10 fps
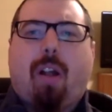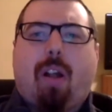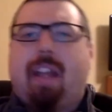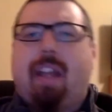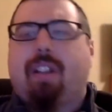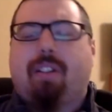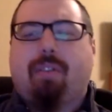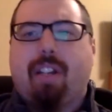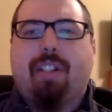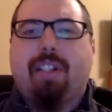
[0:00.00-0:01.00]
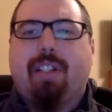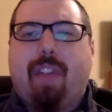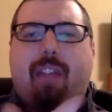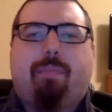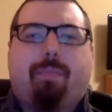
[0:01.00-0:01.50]
past generations have
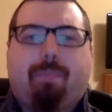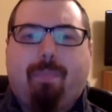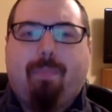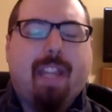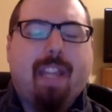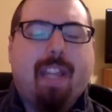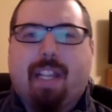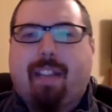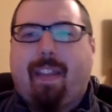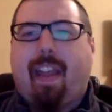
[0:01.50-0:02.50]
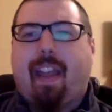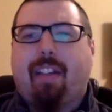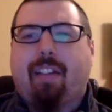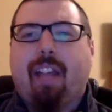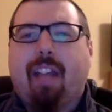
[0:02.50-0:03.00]
had things like that,
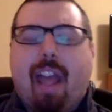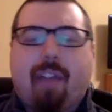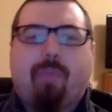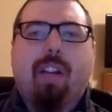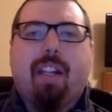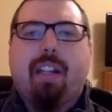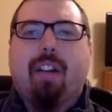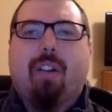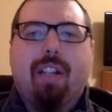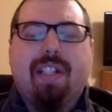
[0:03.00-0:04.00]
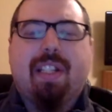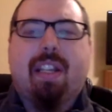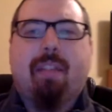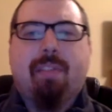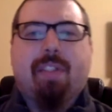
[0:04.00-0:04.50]
and every year it
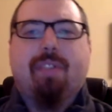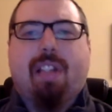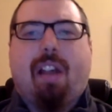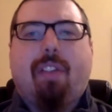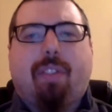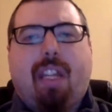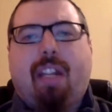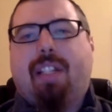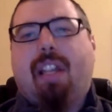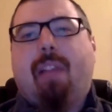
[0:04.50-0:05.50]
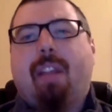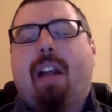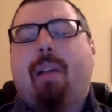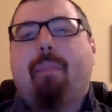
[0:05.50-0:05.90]
seems there's other things coming up.